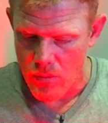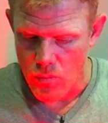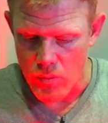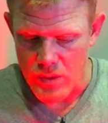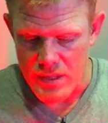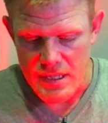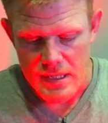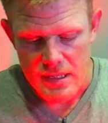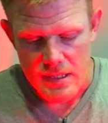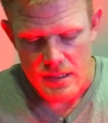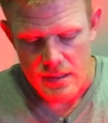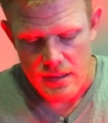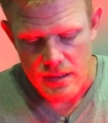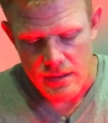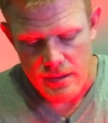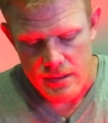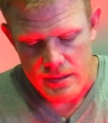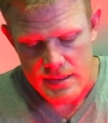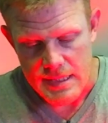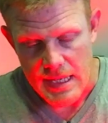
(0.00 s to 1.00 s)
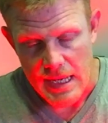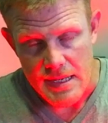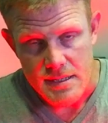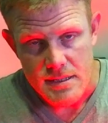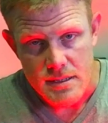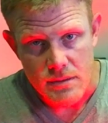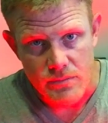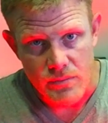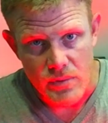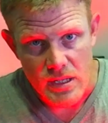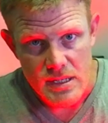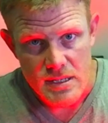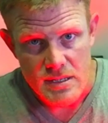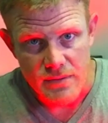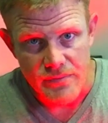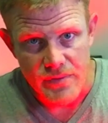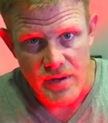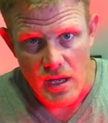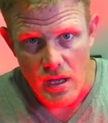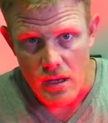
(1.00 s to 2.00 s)
We did a test and
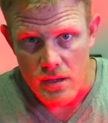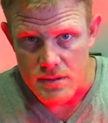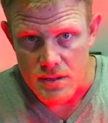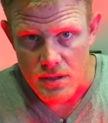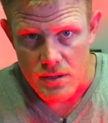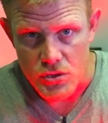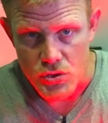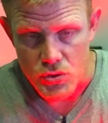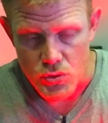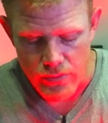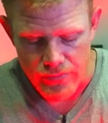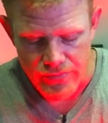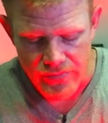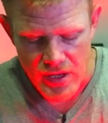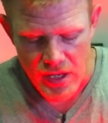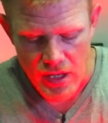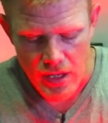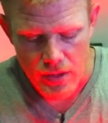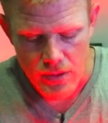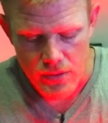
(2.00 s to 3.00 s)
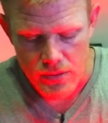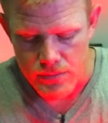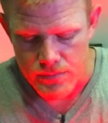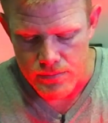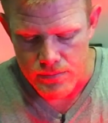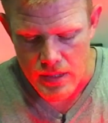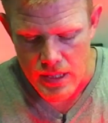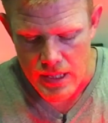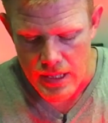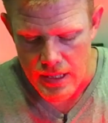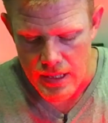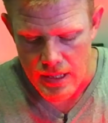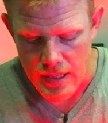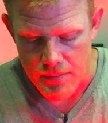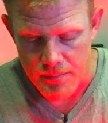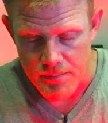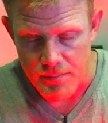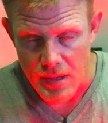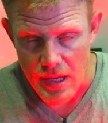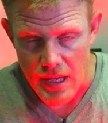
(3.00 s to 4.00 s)
released a video, it's only a short video,
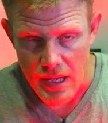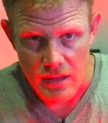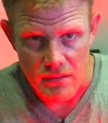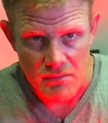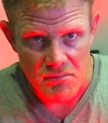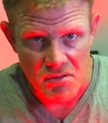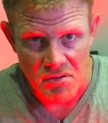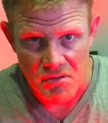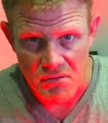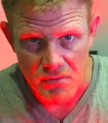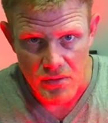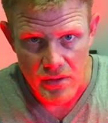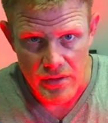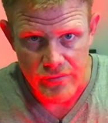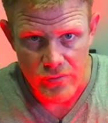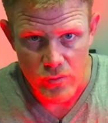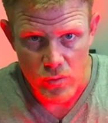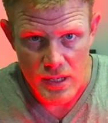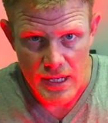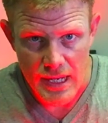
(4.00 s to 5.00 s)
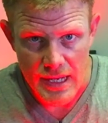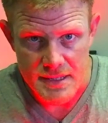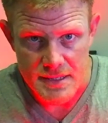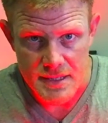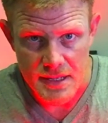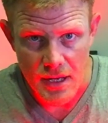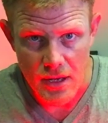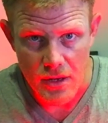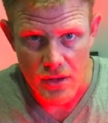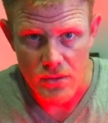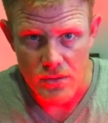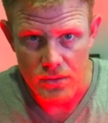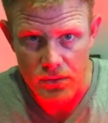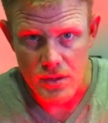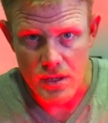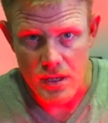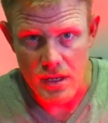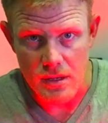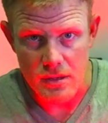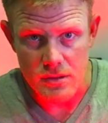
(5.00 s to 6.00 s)
about 3 or 4 days ago.
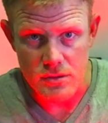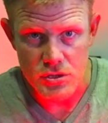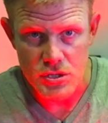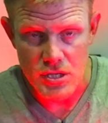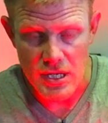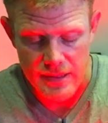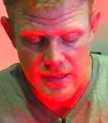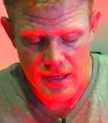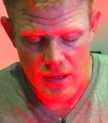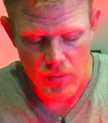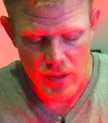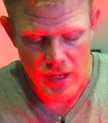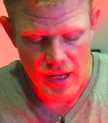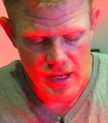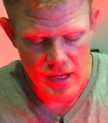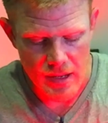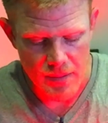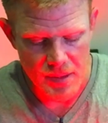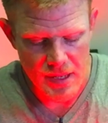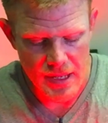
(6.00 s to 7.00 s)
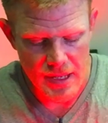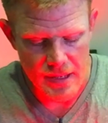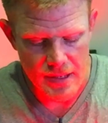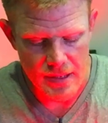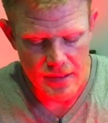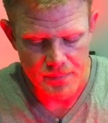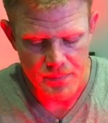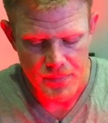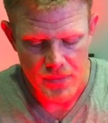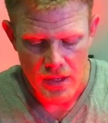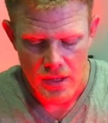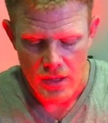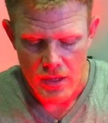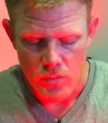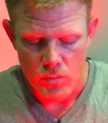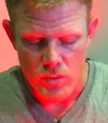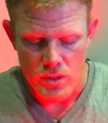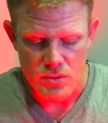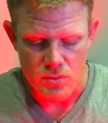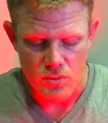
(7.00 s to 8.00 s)
You can check that one out up here,
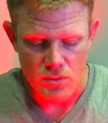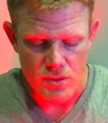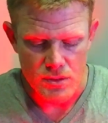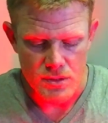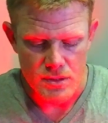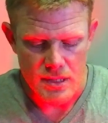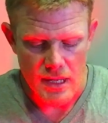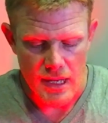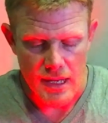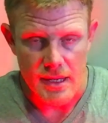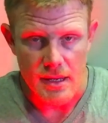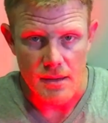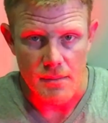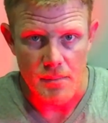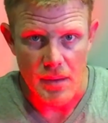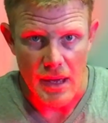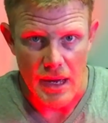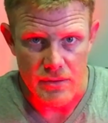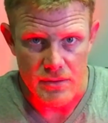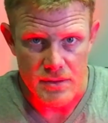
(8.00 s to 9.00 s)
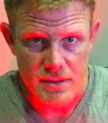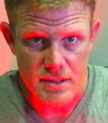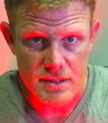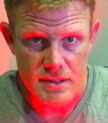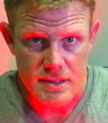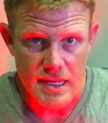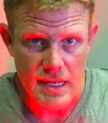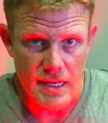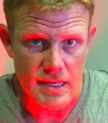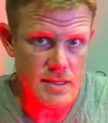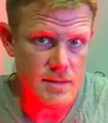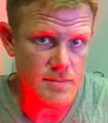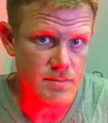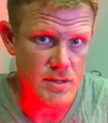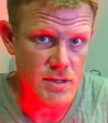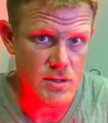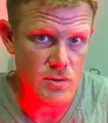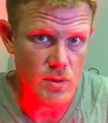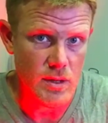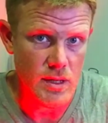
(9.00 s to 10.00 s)
which was a comparison test
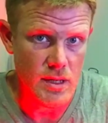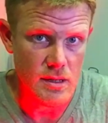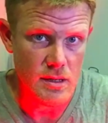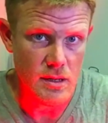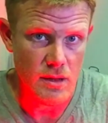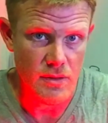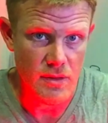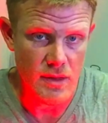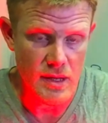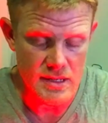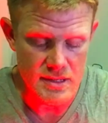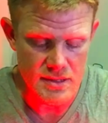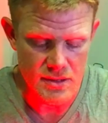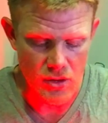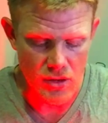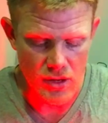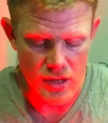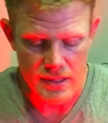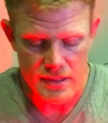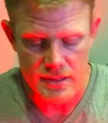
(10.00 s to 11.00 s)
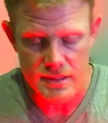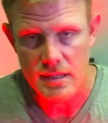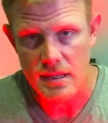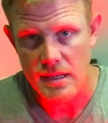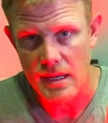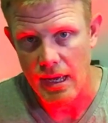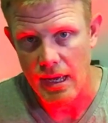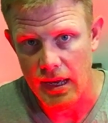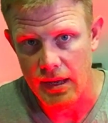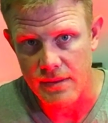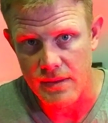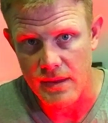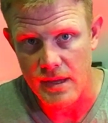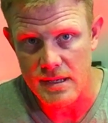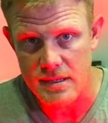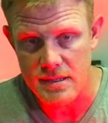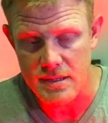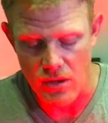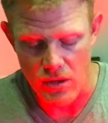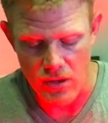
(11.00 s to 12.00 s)
between these guys and
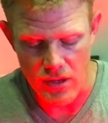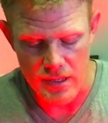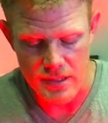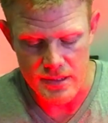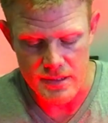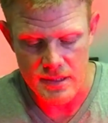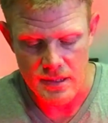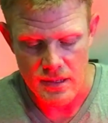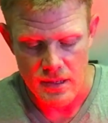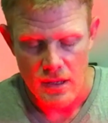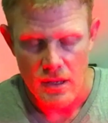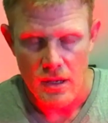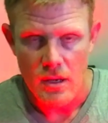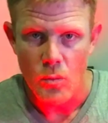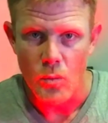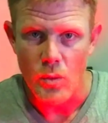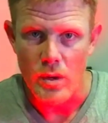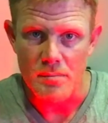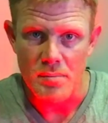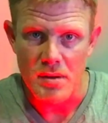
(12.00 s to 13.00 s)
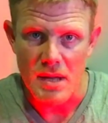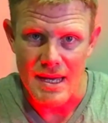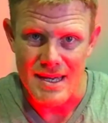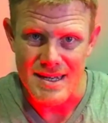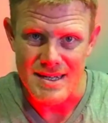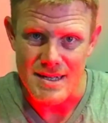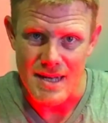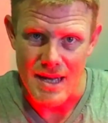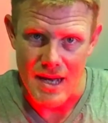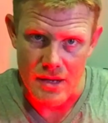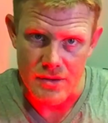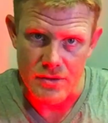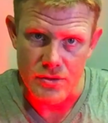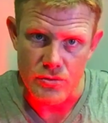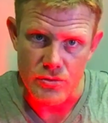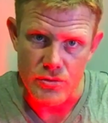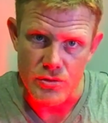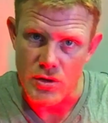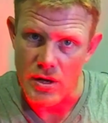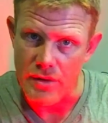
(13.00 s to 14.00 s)
these guys when placed
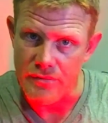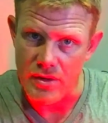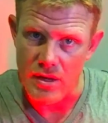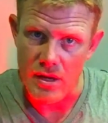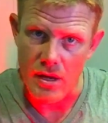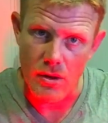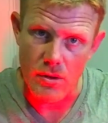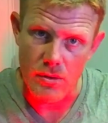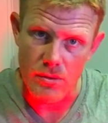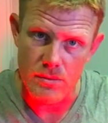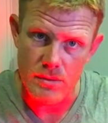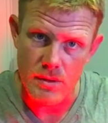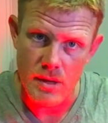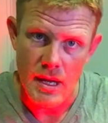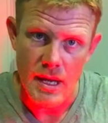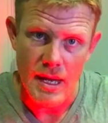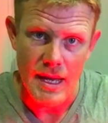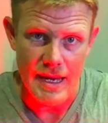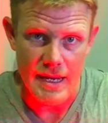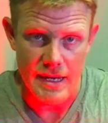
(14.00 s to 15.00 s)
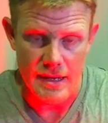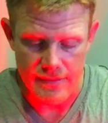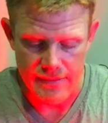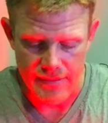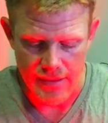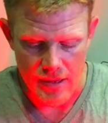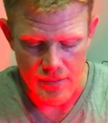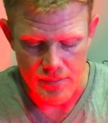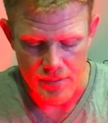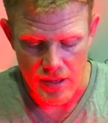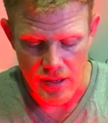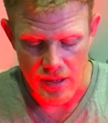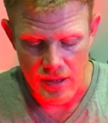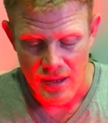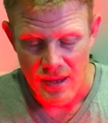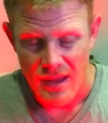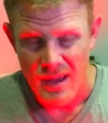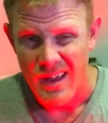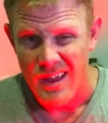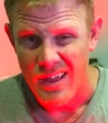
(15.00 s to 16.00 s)
under a traffic cone in a taper.
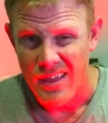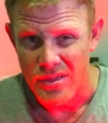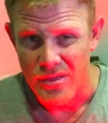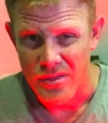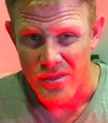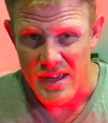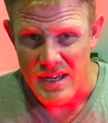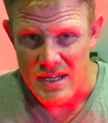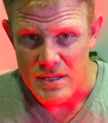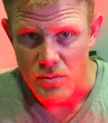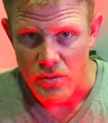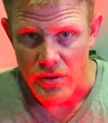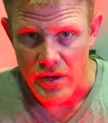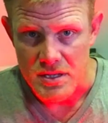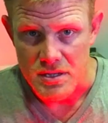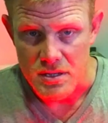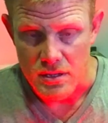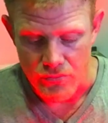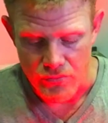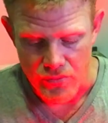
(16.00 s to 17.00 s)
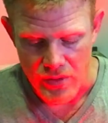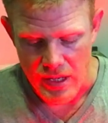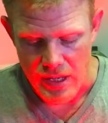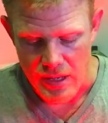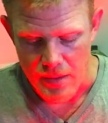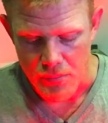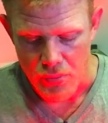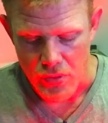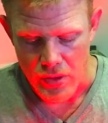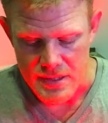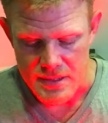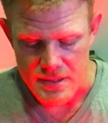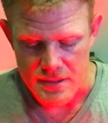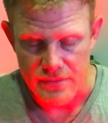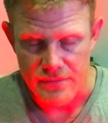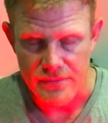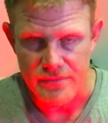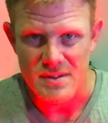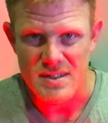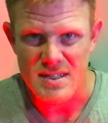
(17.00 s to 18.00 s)
These were actually really
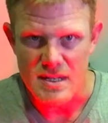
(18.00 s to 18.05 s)
impressive.